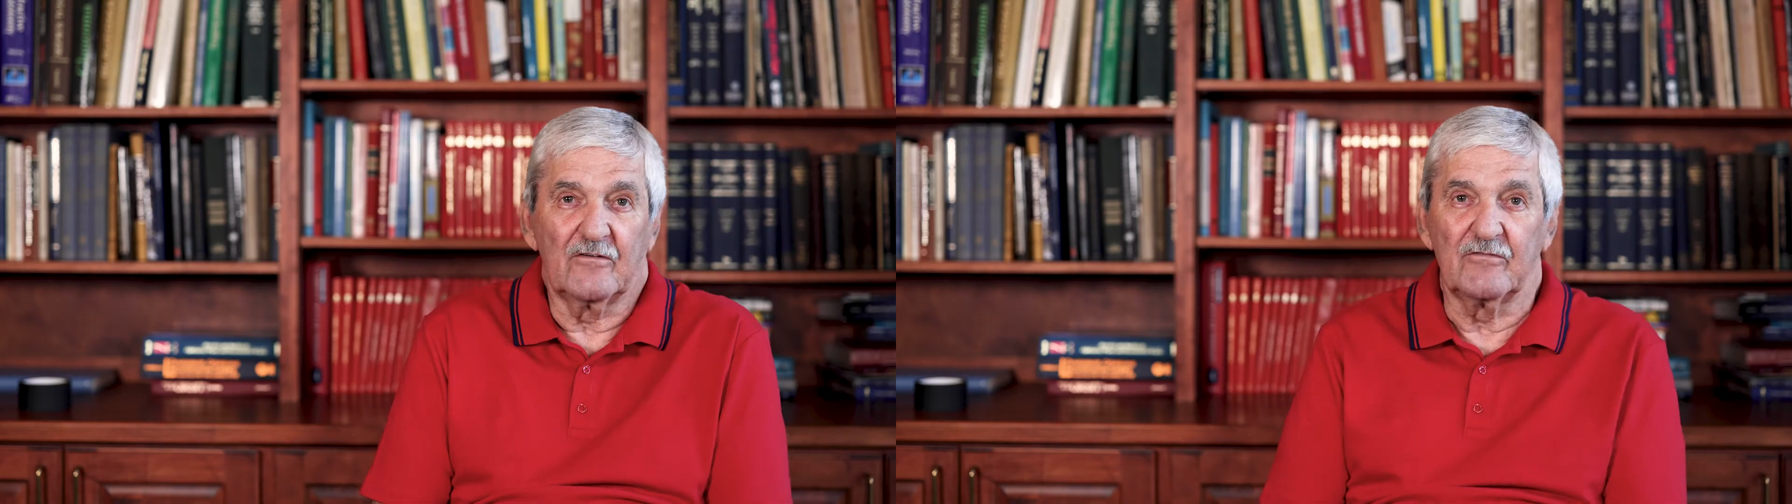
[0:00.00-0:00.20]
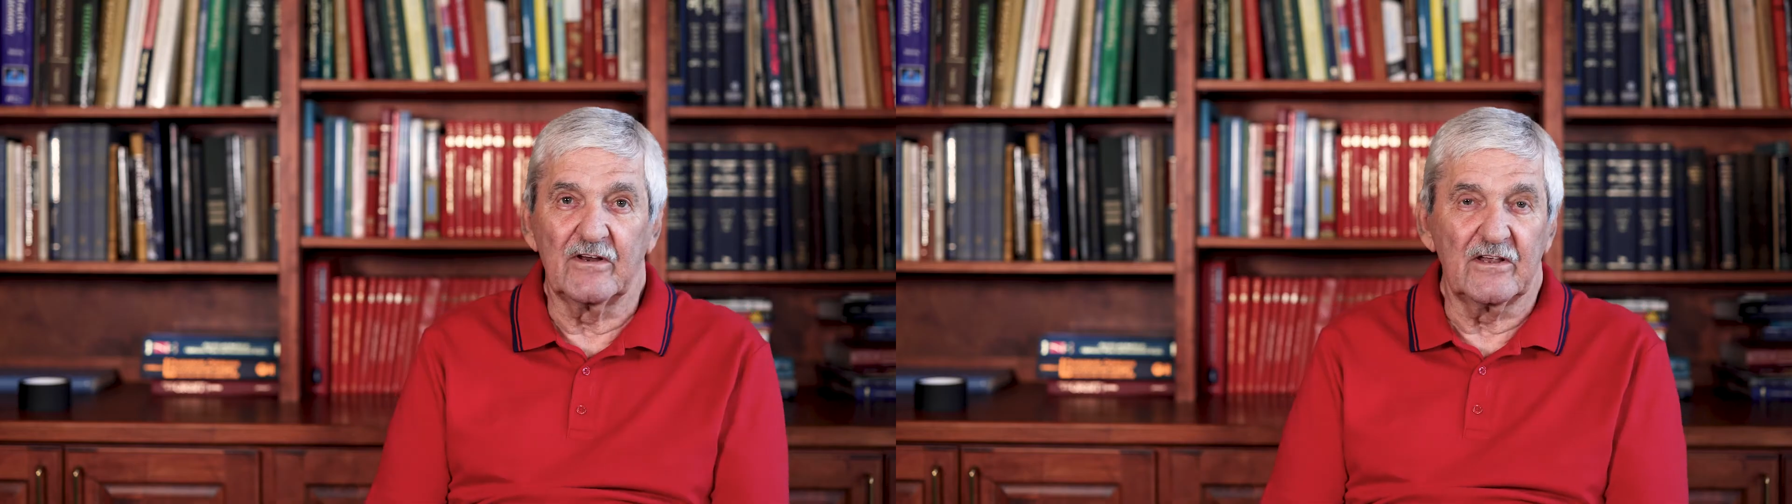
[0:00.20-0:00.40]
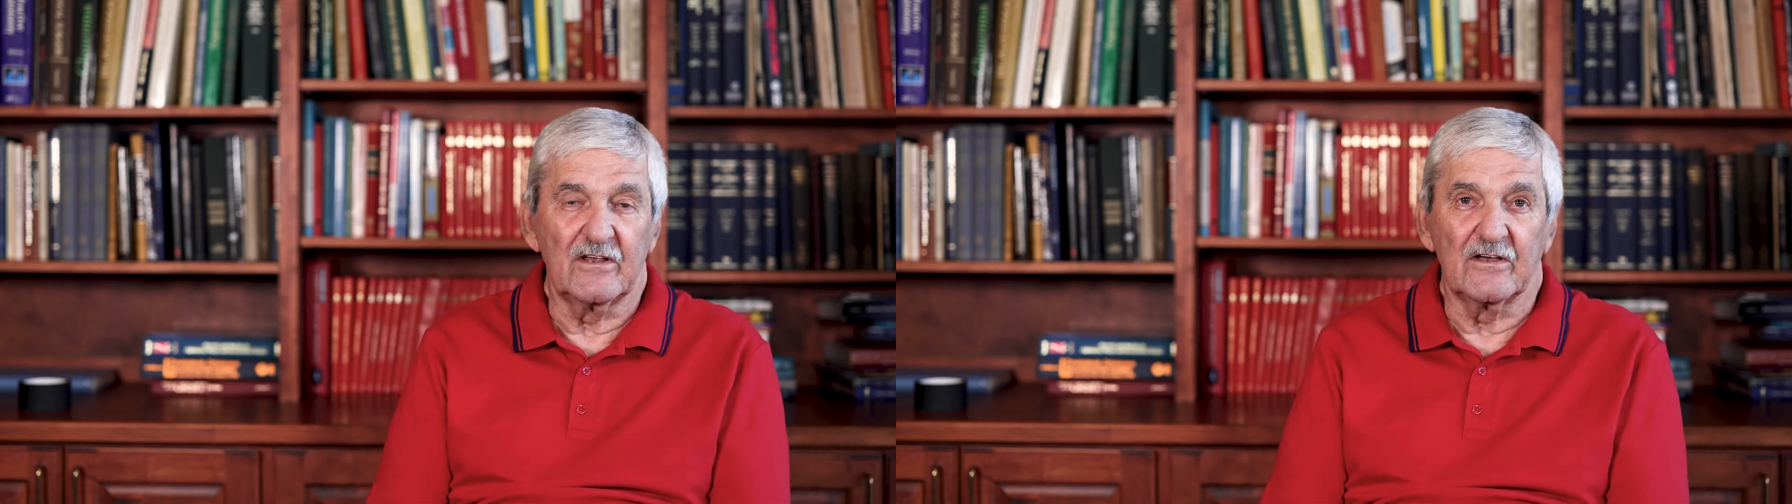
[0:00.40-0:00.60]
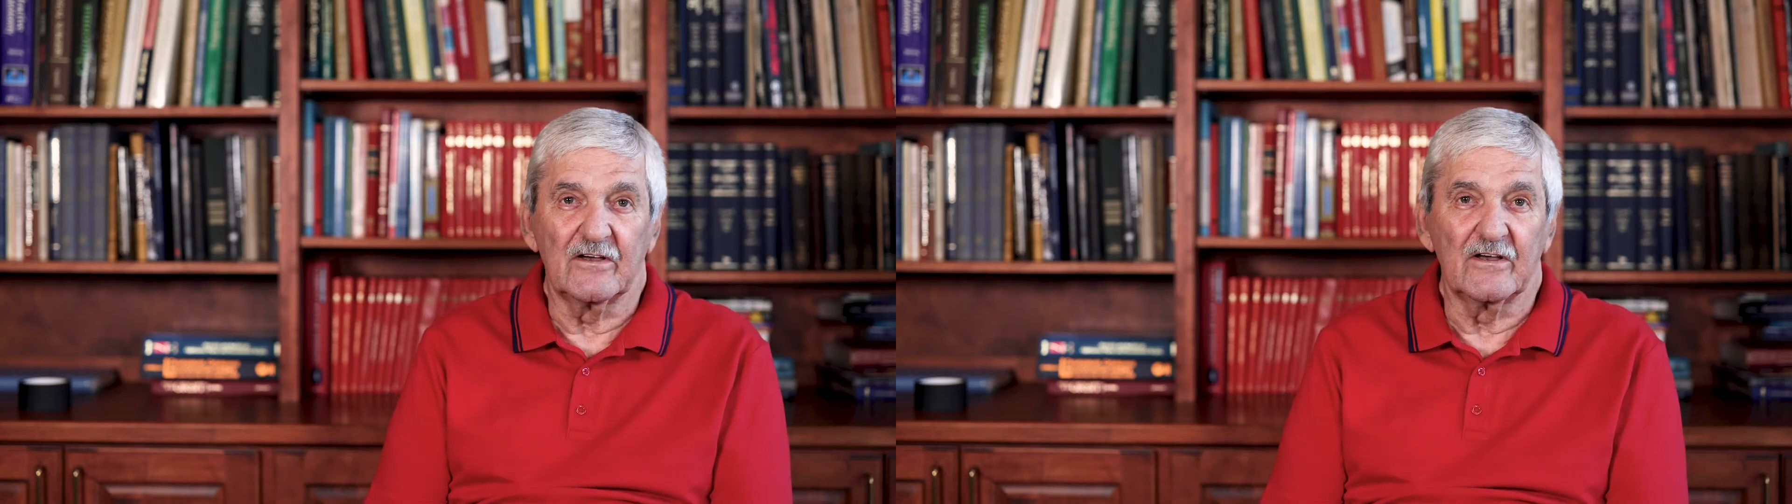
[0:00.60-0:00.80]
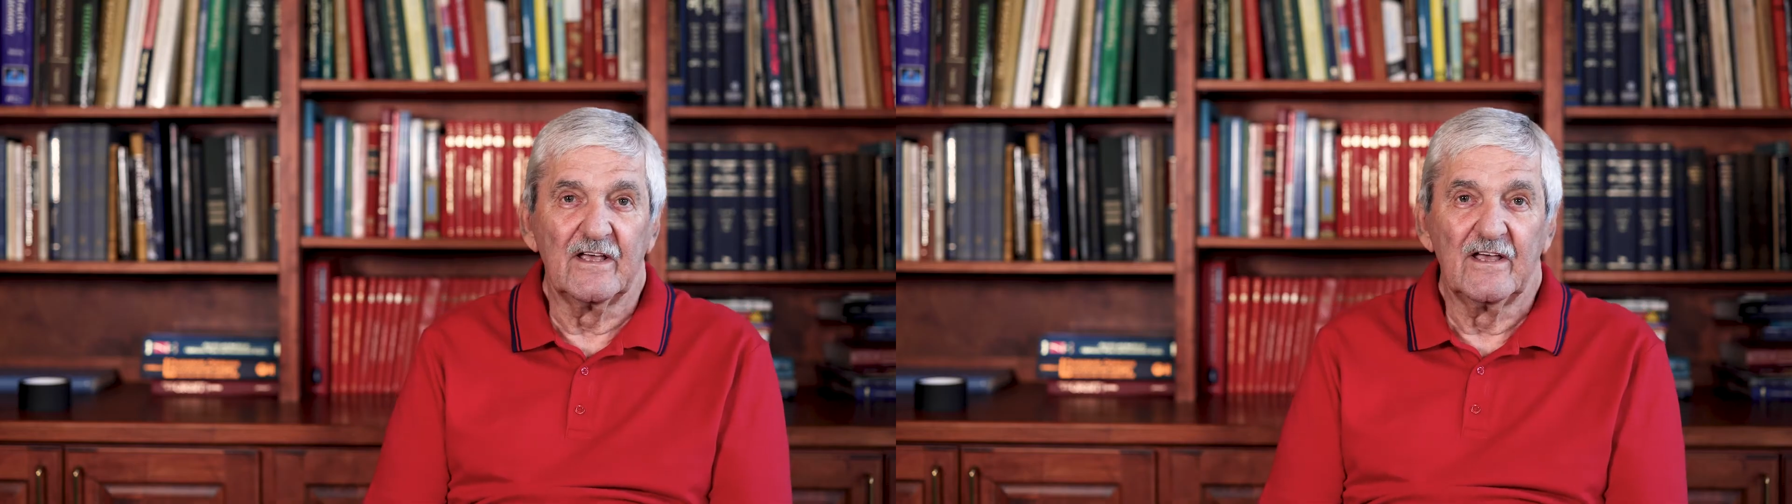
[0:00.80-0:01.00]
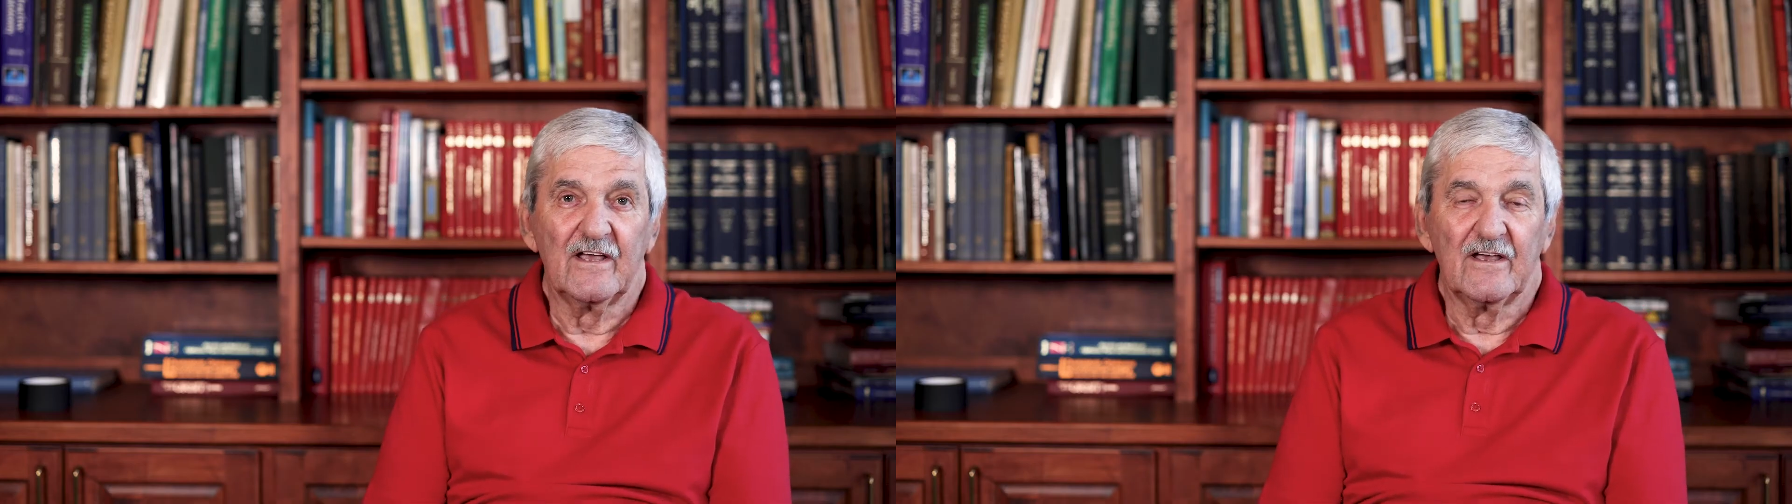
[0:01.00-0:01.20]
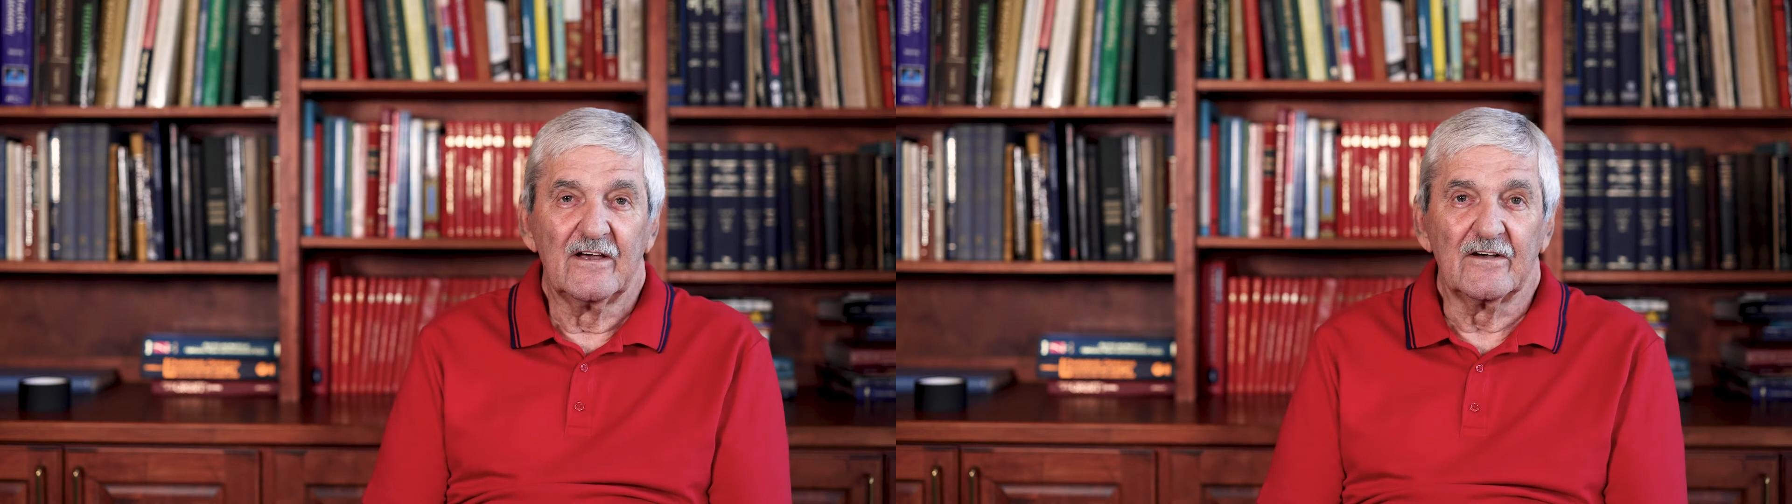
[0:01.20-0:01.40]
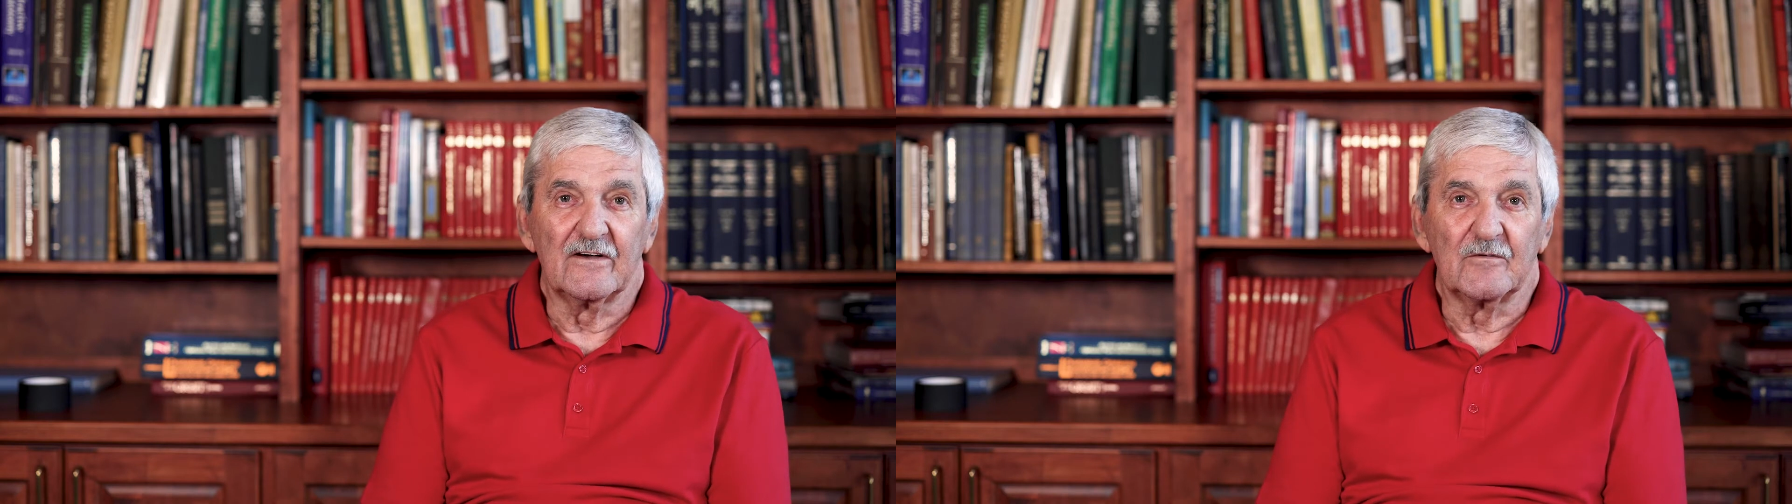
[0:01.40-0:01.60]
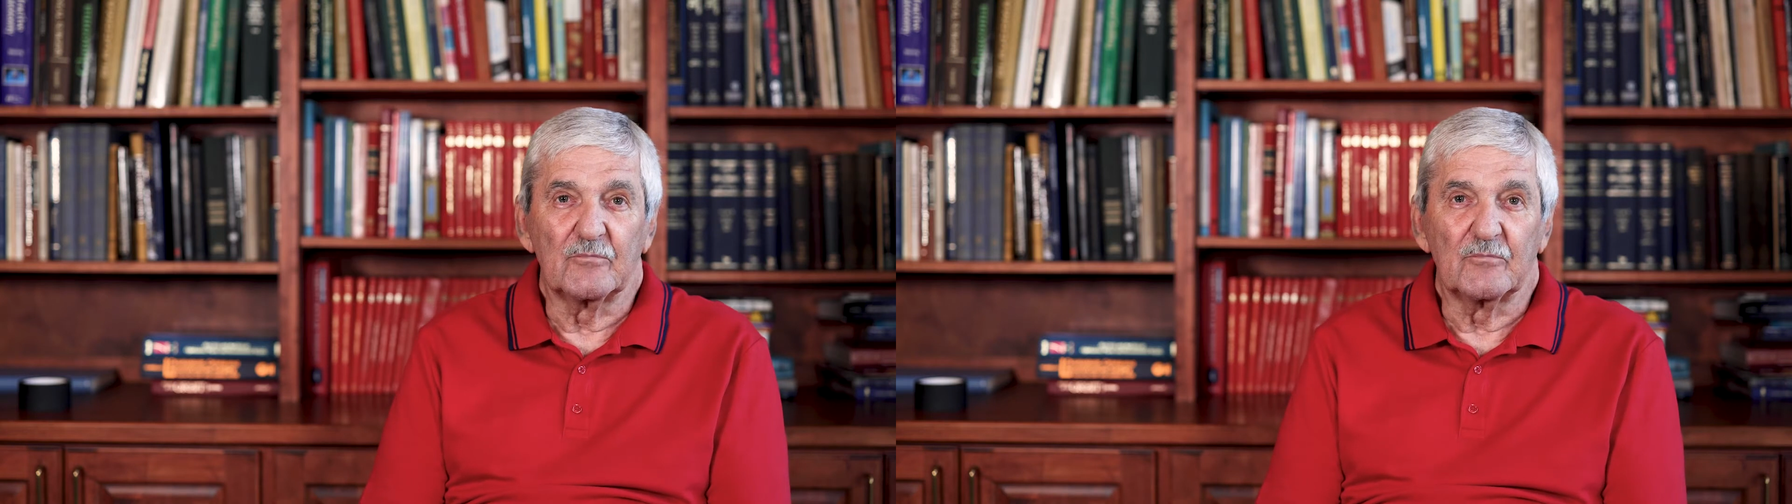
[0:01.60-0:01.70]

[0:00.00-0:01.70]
have any uh, uh,